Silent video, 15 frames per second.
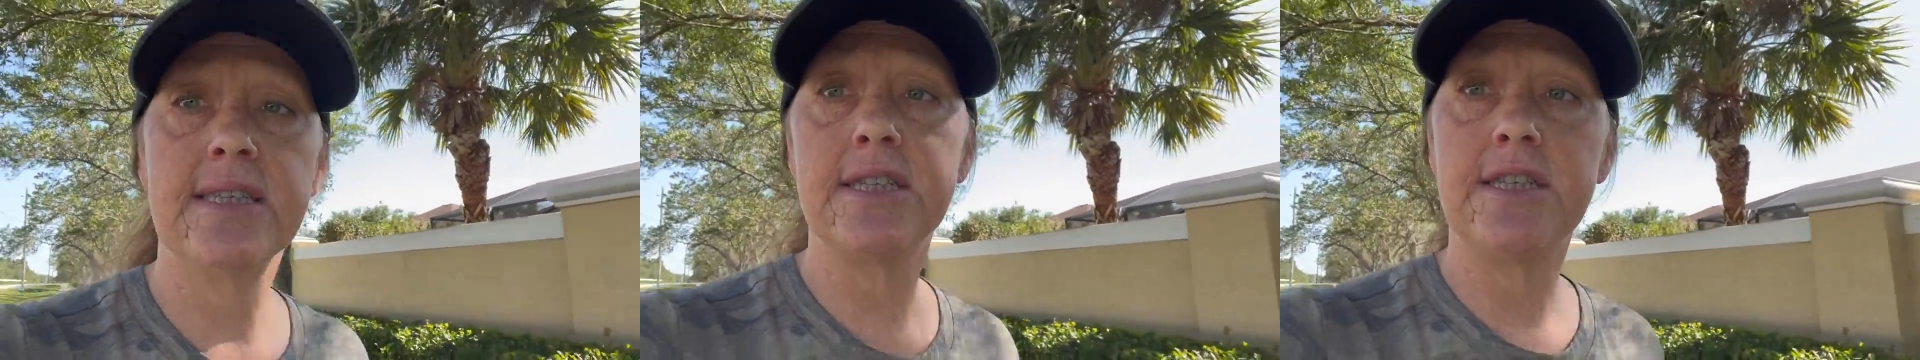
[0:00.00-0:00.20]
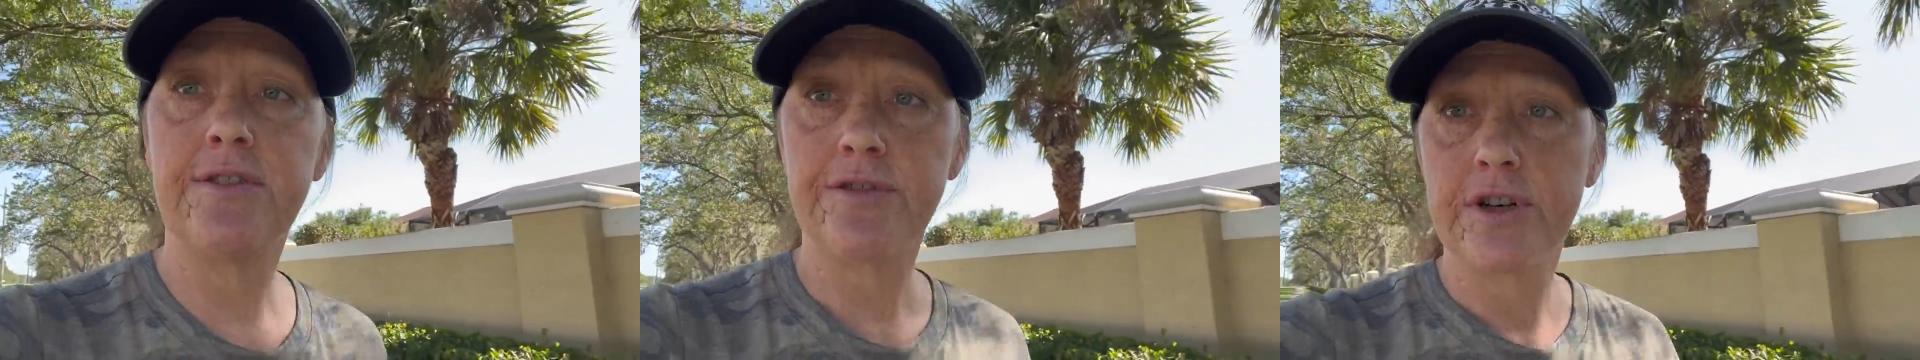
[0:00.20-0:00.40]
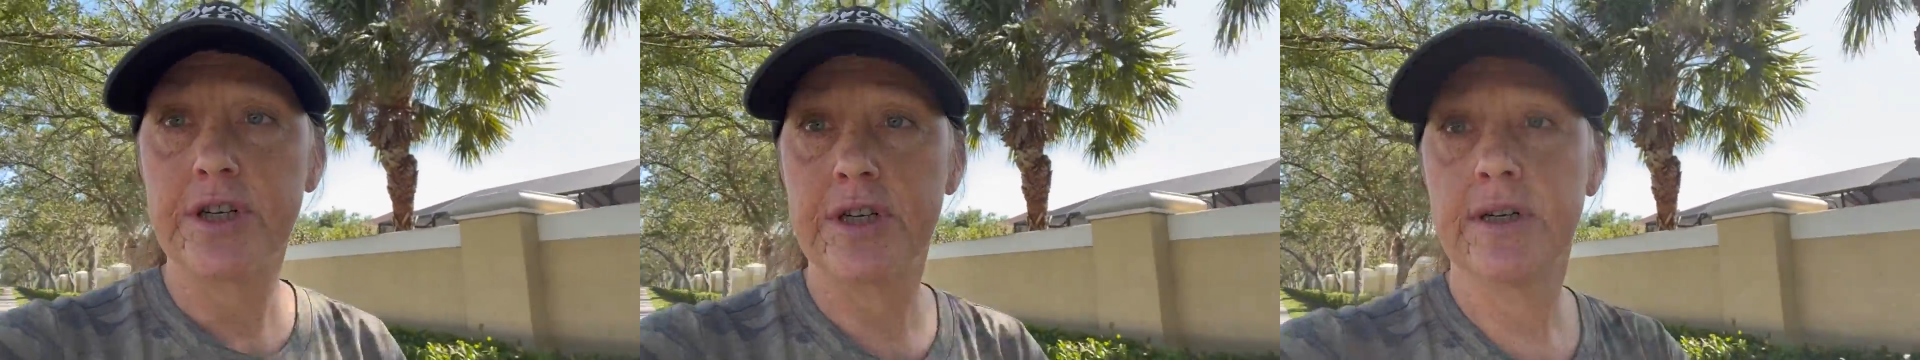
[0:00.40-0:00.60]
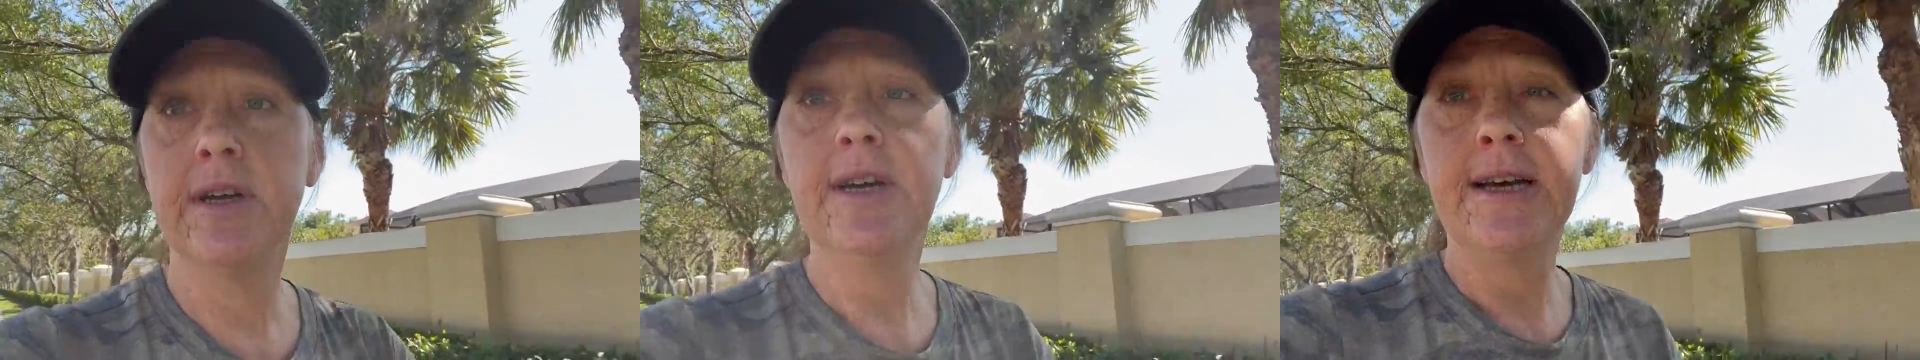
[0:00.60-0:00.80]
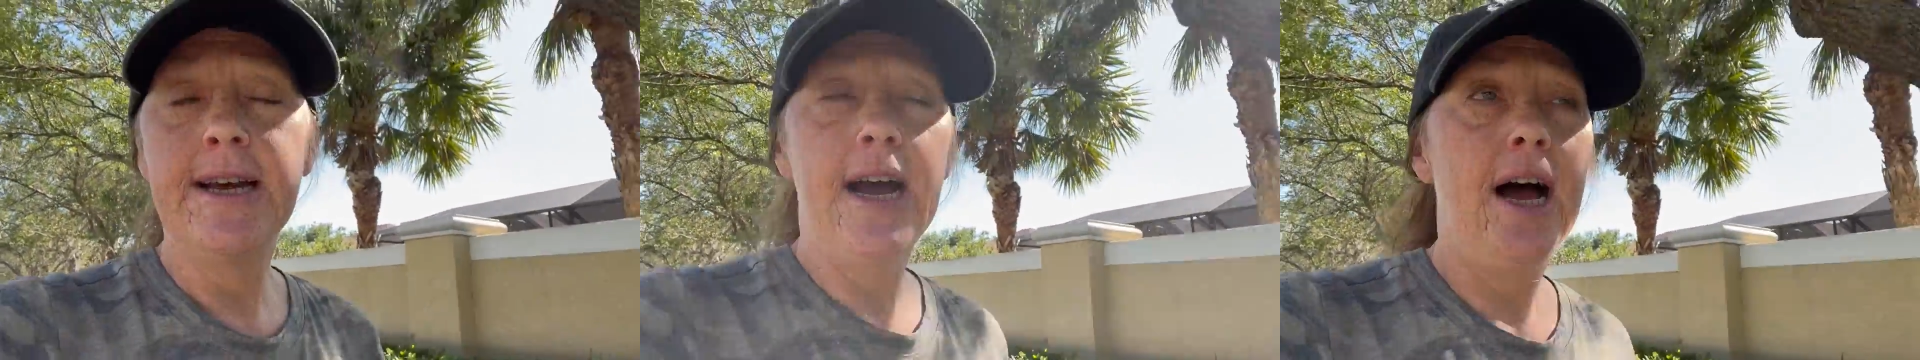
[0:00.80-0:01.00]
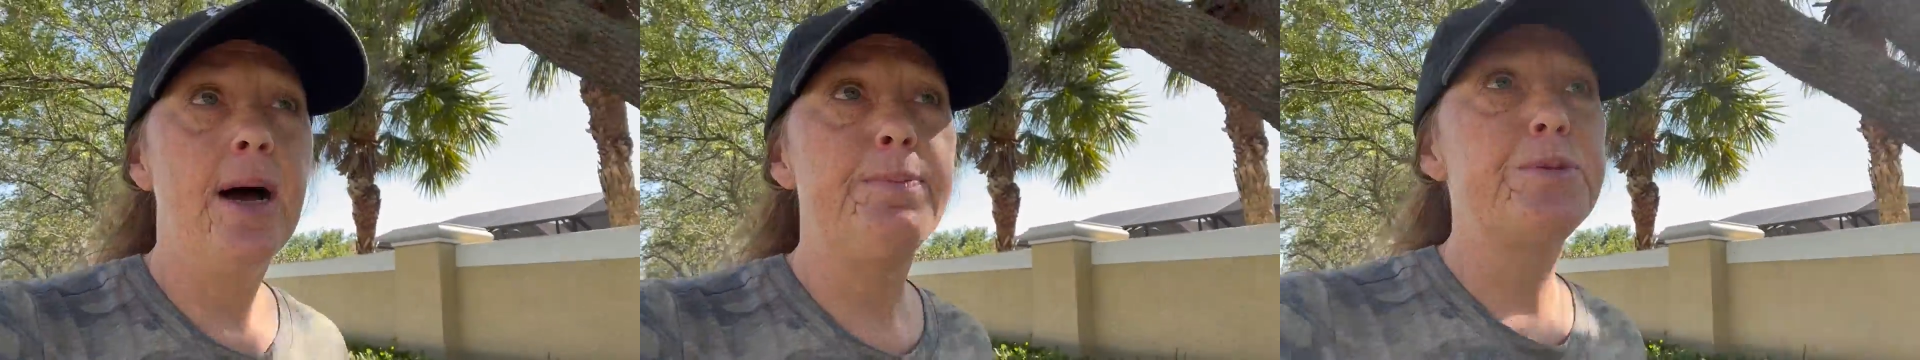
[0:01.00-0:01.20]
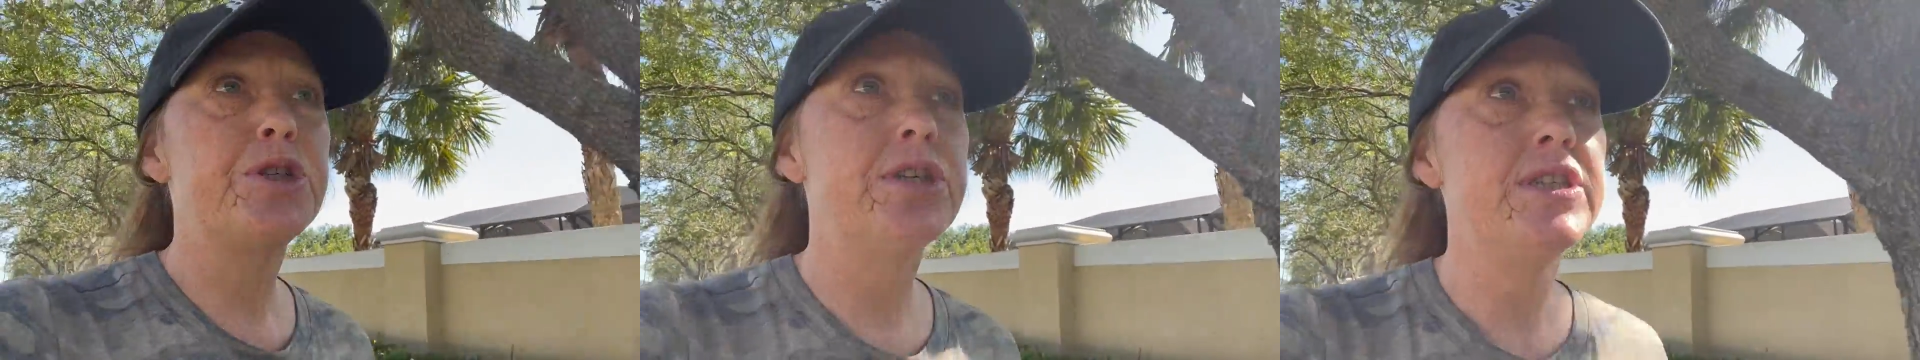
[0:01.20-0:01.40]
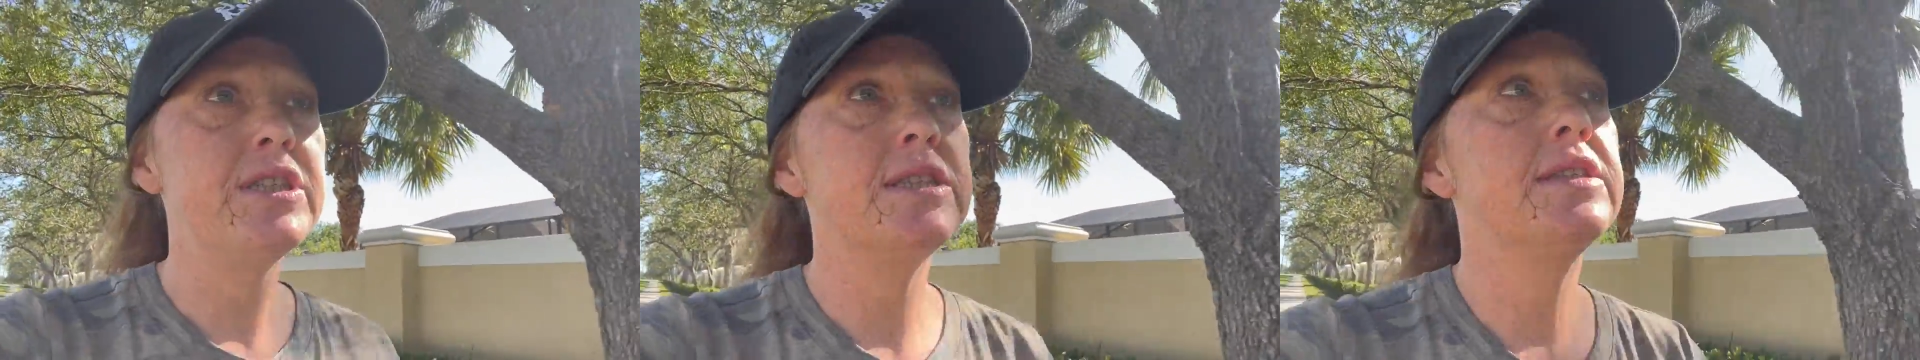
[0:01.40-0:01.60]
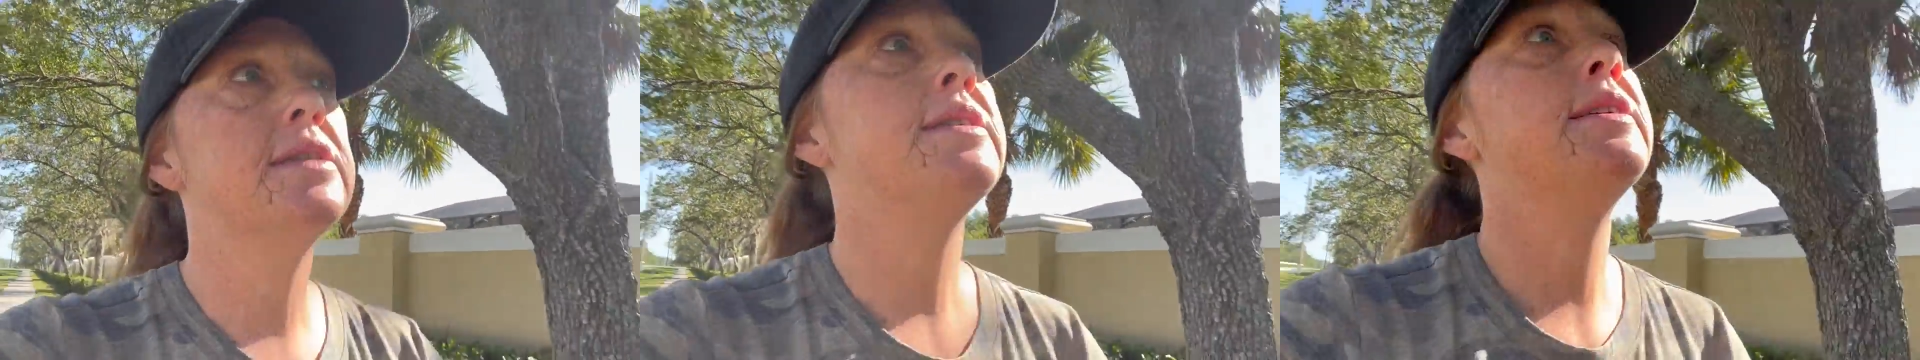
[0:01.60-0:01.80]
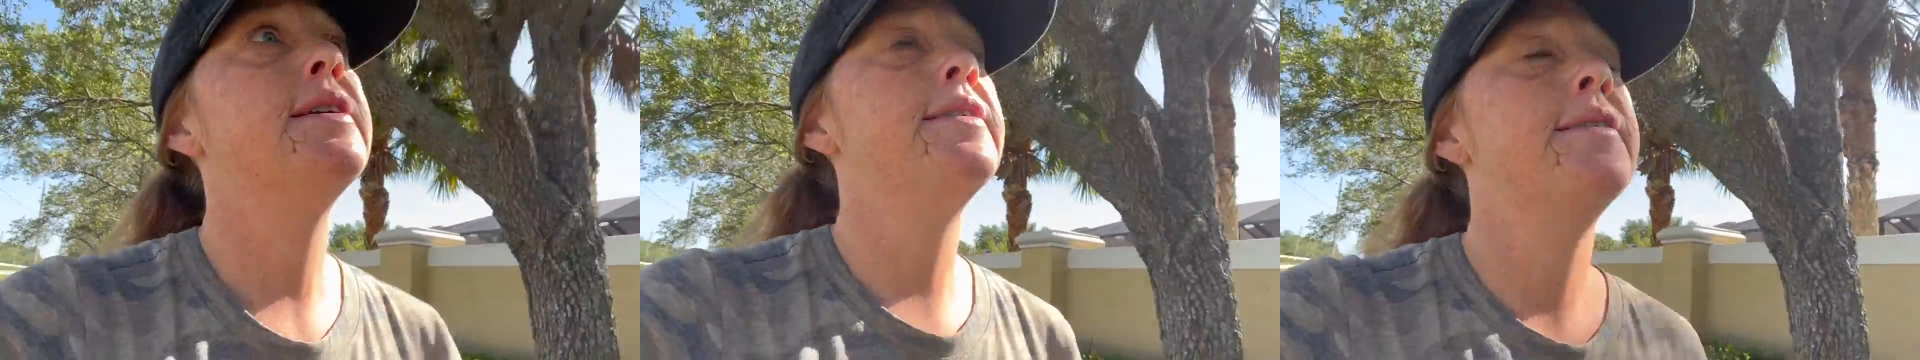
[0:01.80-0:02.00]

the different options.